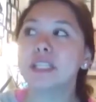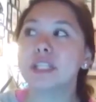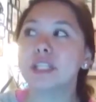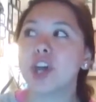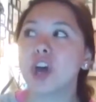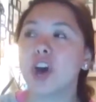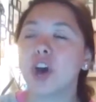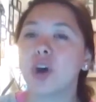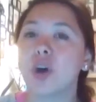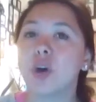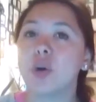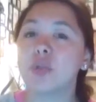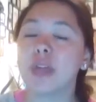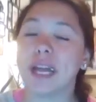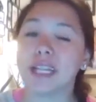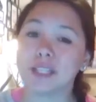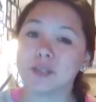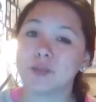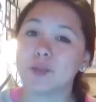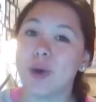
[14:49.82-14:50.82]
So
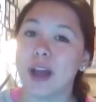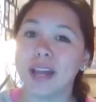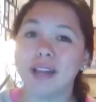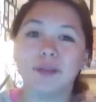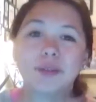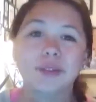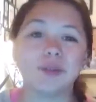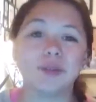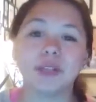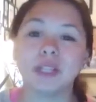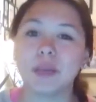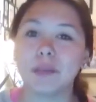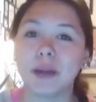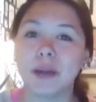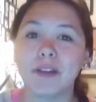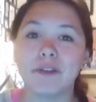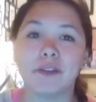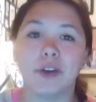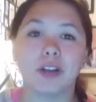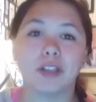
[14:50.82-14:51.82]
that's why it was really my
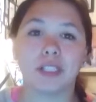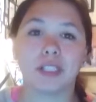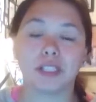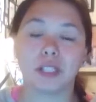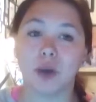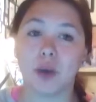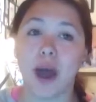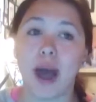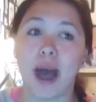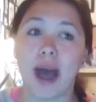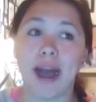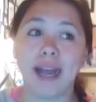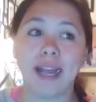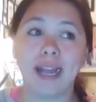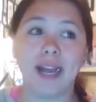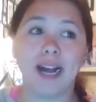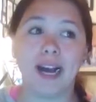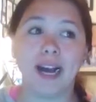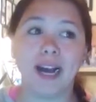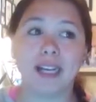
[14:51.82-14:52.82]
fault. So
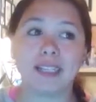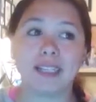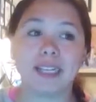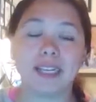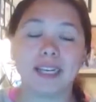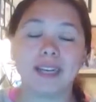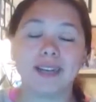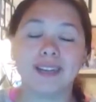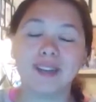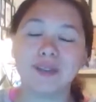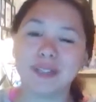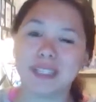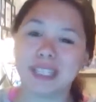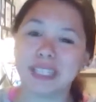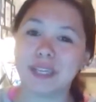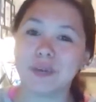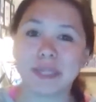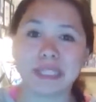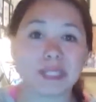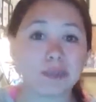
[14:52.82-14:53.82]
it was a
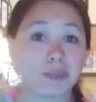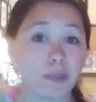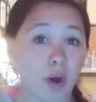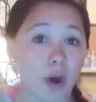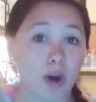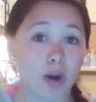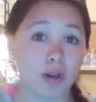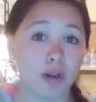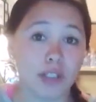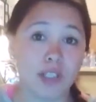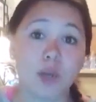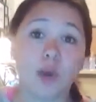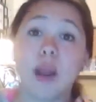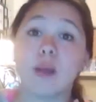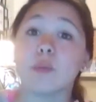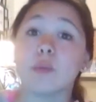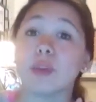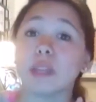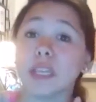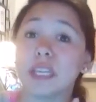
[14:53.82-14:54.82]
little bit small, so I
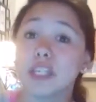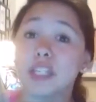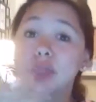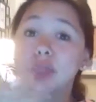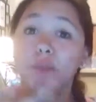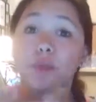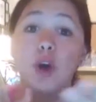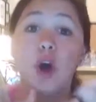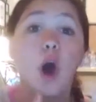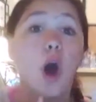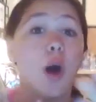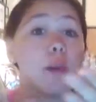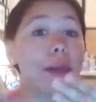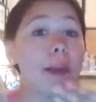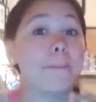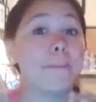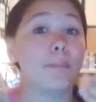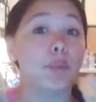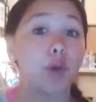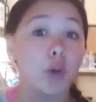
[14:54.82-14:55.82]
really just put all my
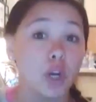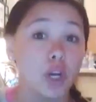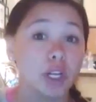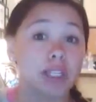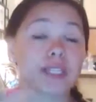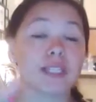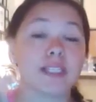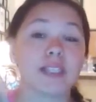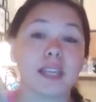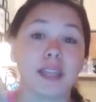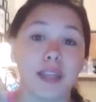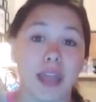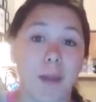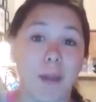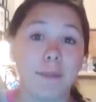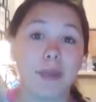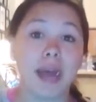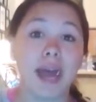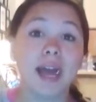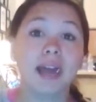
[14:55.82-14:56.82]
books in that
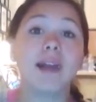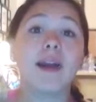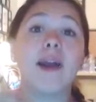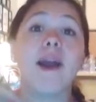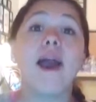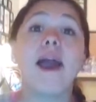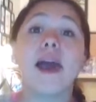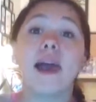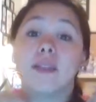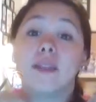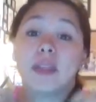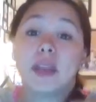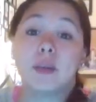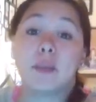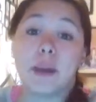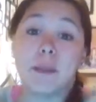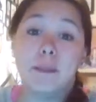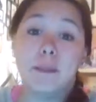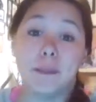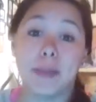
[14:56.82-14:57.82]
bag, and then in
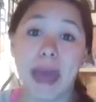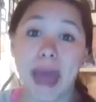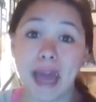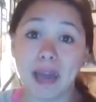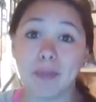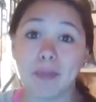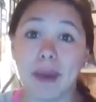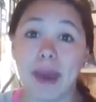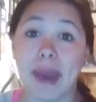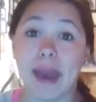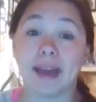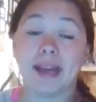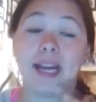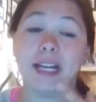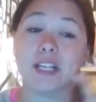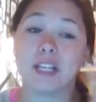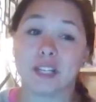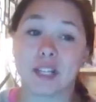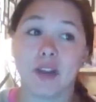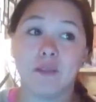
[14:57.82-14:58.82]
my backpack I
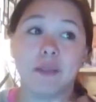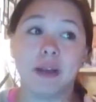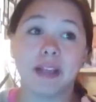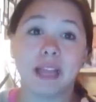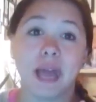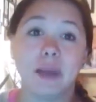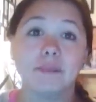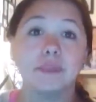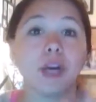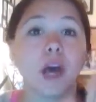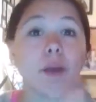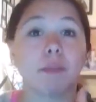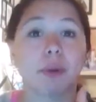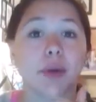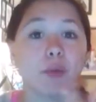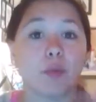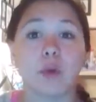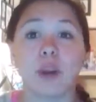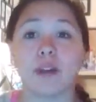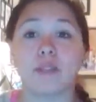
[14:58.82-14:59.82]
just have my laptop
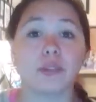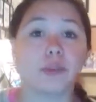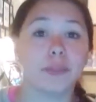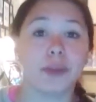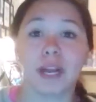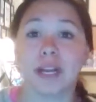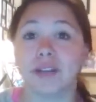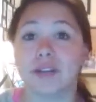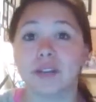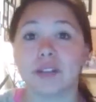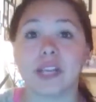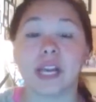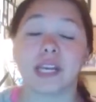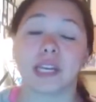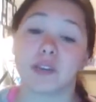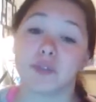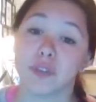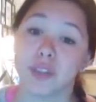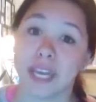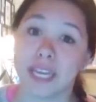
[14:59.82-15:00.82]
and whatever binders I
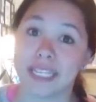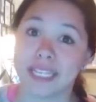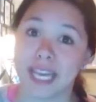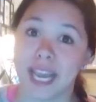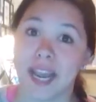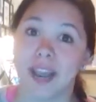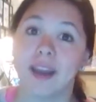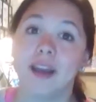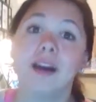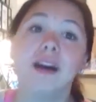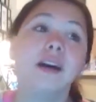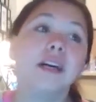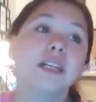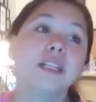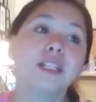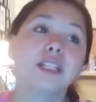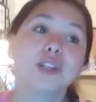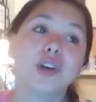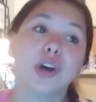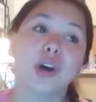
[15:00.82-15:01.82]
need for that day.
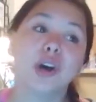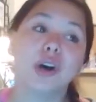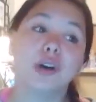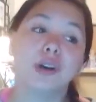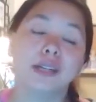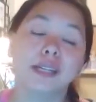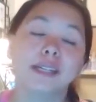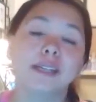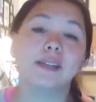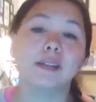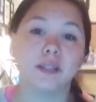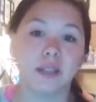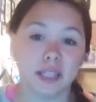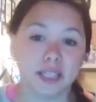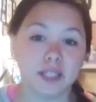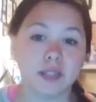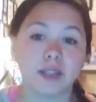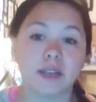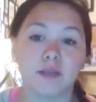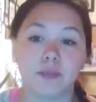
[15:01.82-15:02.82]
So
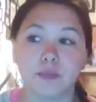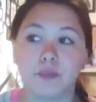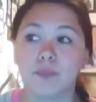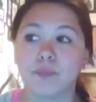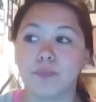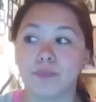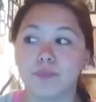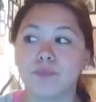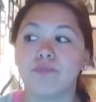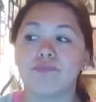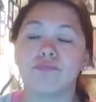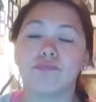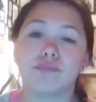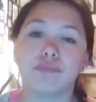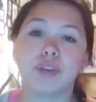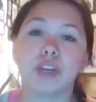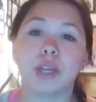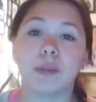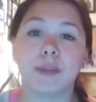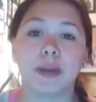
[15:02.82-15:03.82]
it's
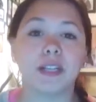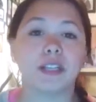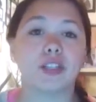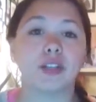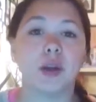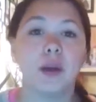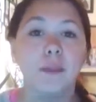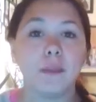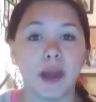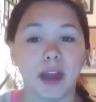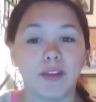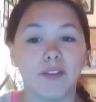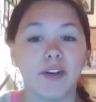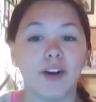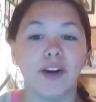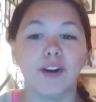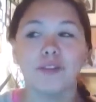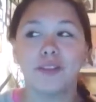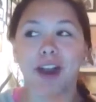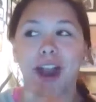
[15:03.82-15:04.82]
pretty much my
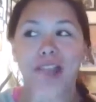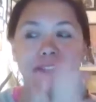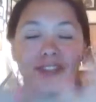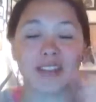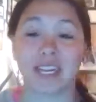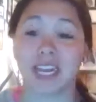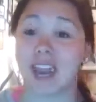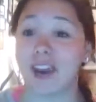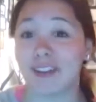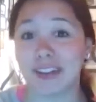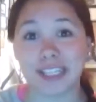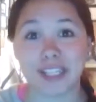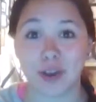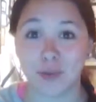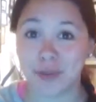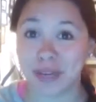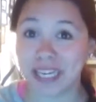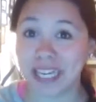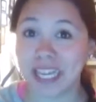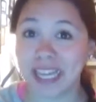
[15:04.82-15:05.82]
fault for having to carry so
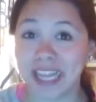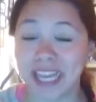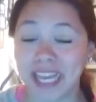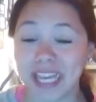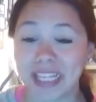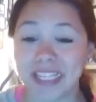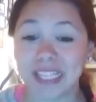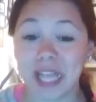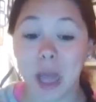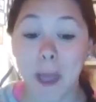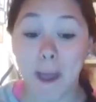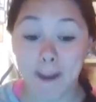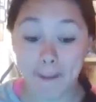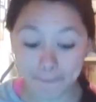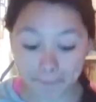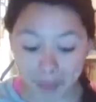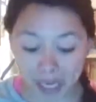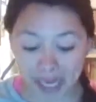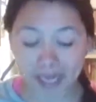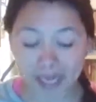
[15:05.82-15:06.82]
many things,
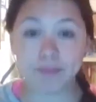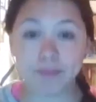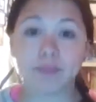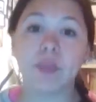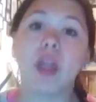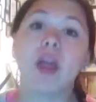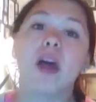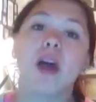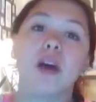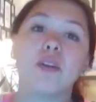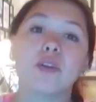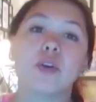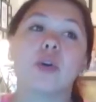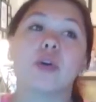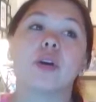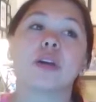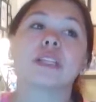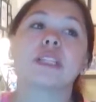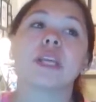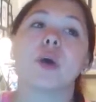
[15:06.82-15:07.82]
but of
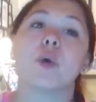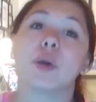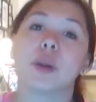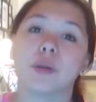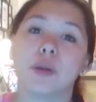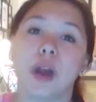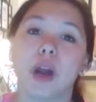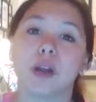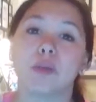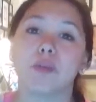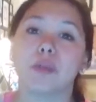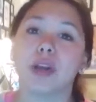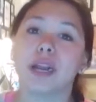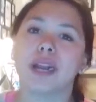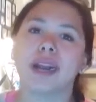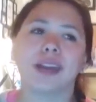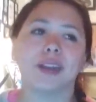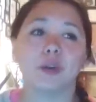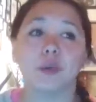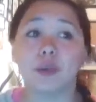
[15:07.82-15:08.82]
course when we're on break
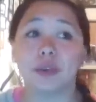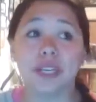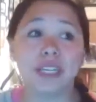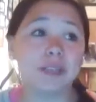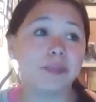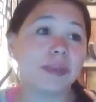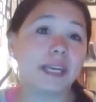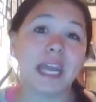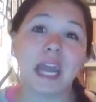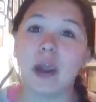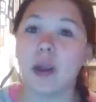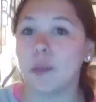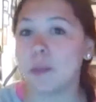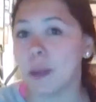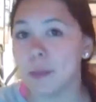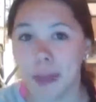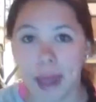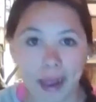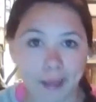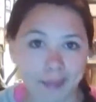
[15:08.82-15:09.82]
I don't need to be carrying
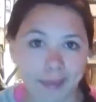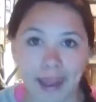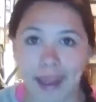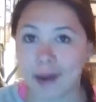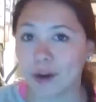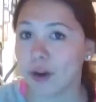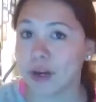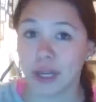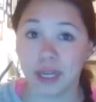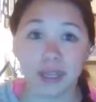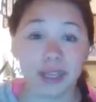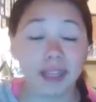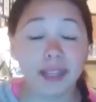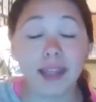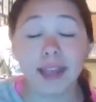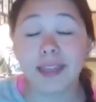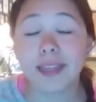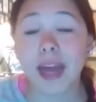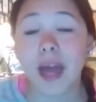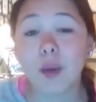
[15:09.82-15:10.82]
my backpack or anything
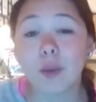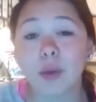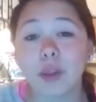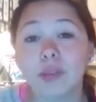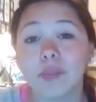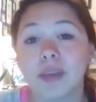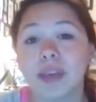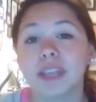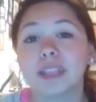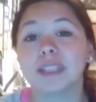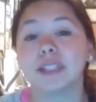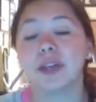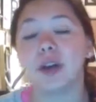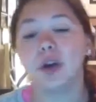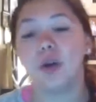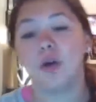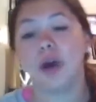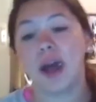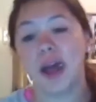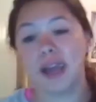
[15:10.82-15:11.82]
like that with me,
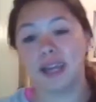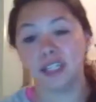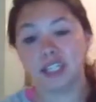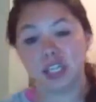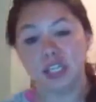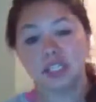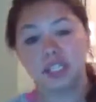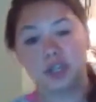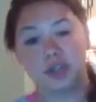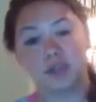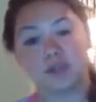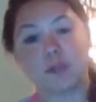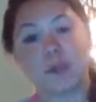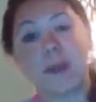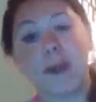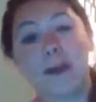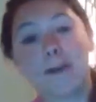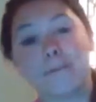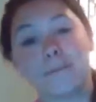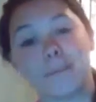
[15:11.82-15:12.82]
so I just use
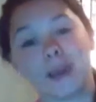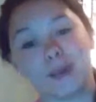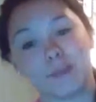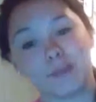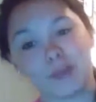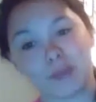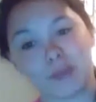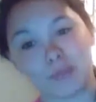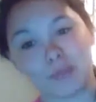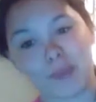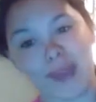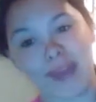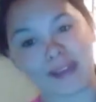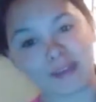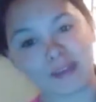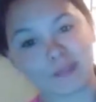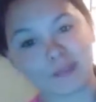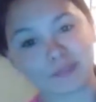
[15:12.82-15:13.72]
my book bag.